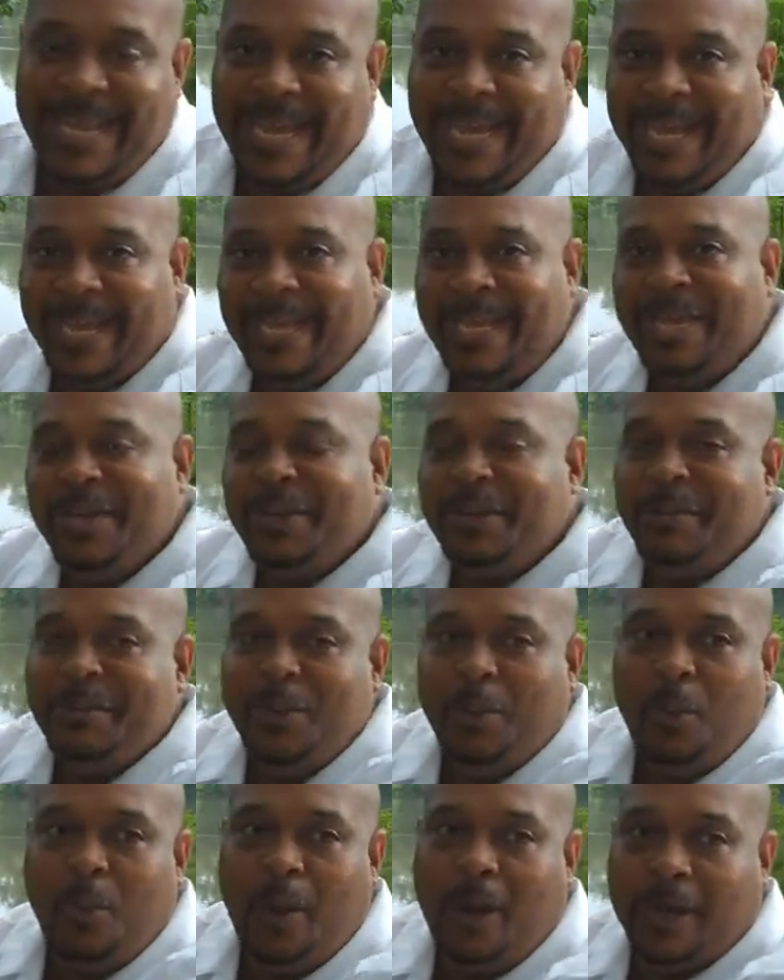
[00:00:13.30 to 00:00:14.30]
day here in
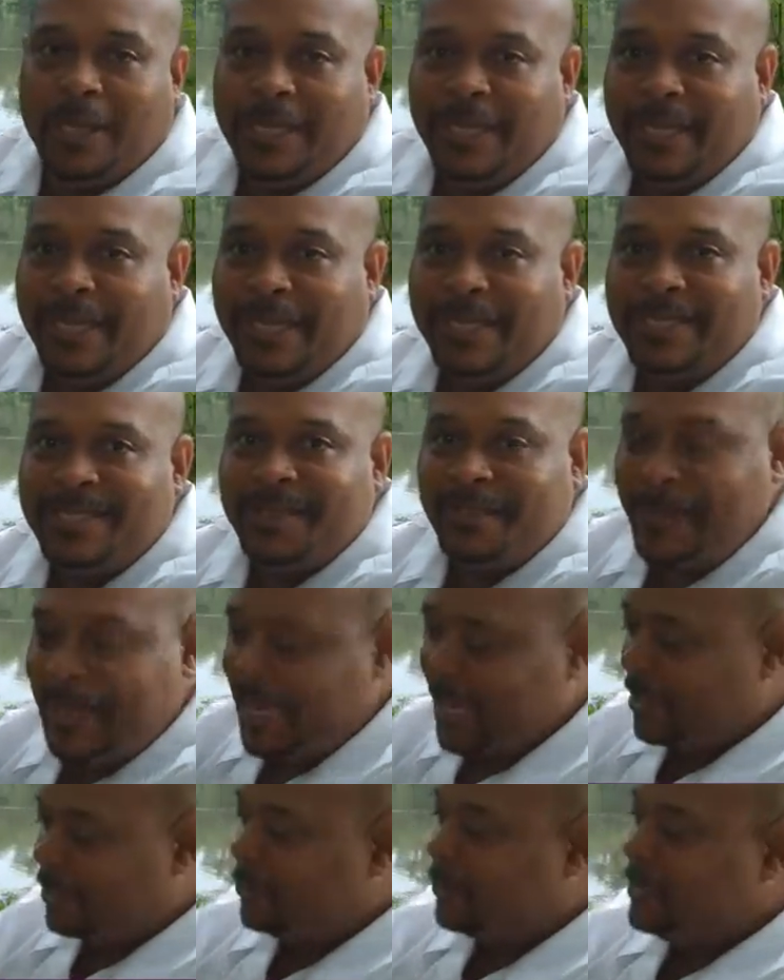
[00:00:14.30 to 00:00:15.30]
Milwaukee. It's
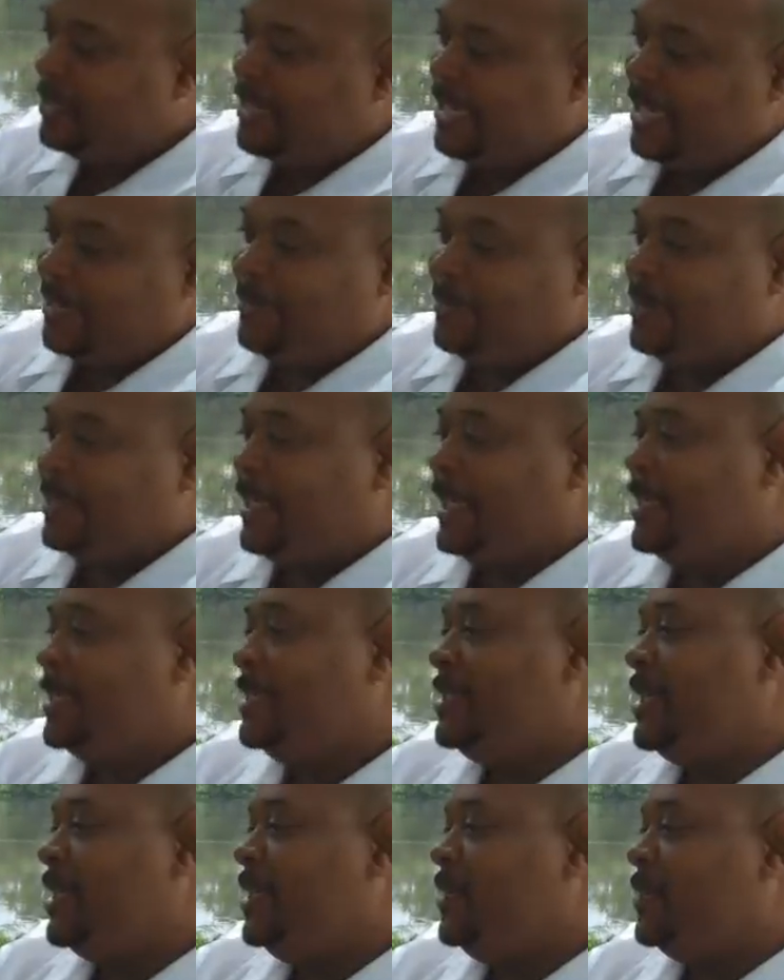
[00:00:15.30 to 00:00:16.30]
about, what time is it? I
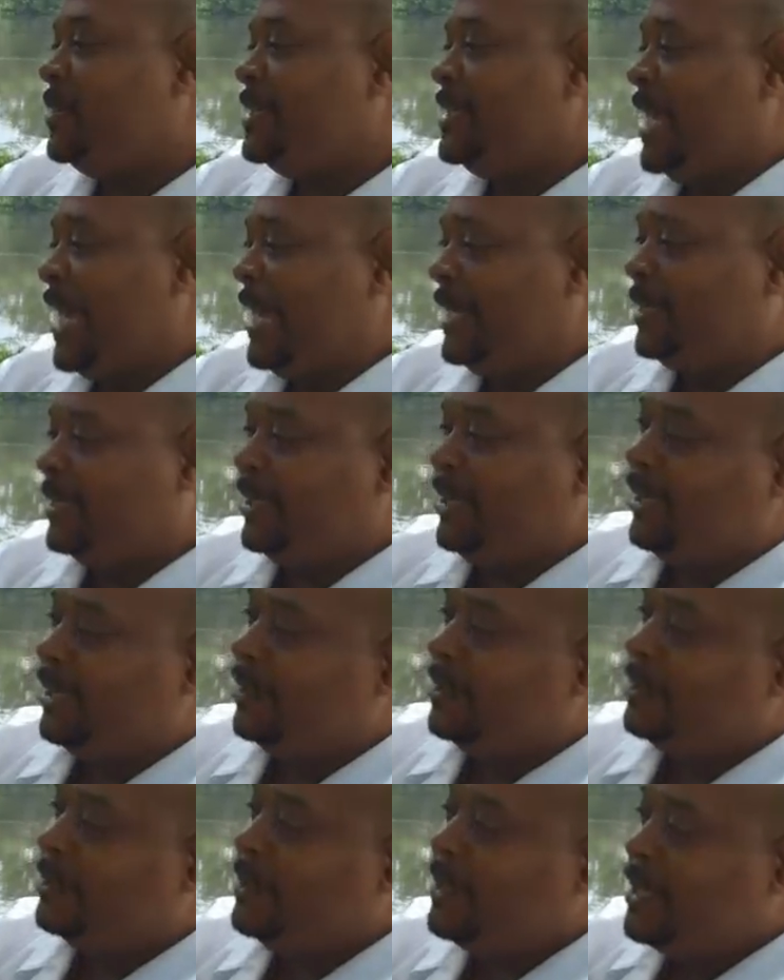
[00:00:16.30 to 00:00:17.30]
can tell you exactly
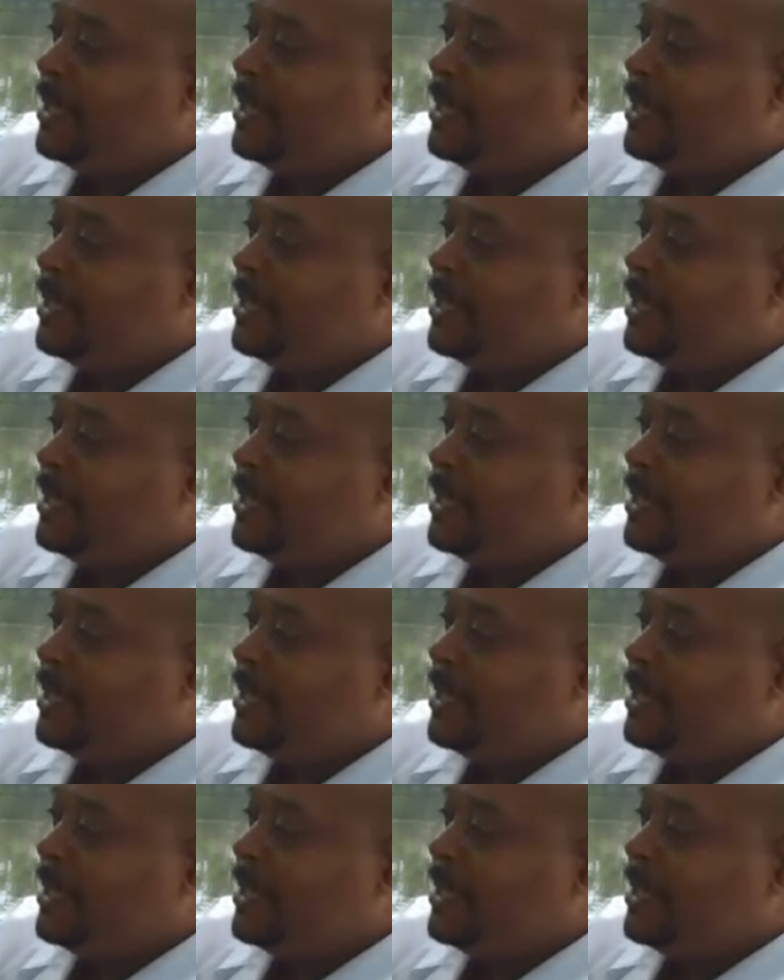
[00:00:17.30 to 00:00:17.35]
here.